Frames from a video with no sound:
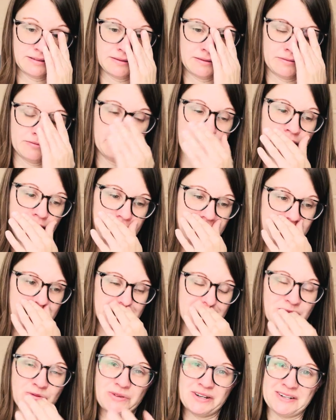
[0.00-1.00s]
What else
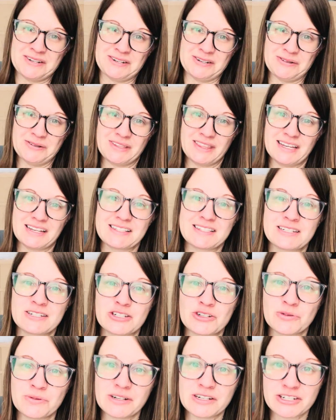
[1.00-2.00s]
does one do in that
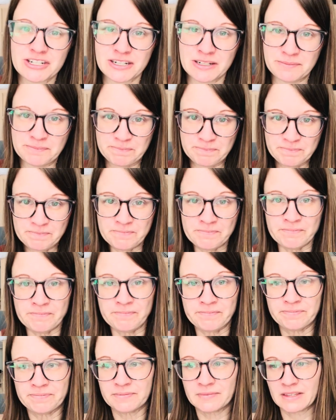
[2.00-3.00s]
situation?
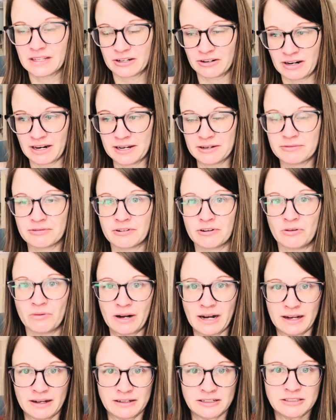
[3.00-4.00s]
Cried for a
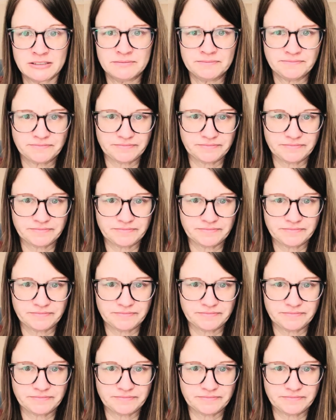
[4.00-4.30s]
while.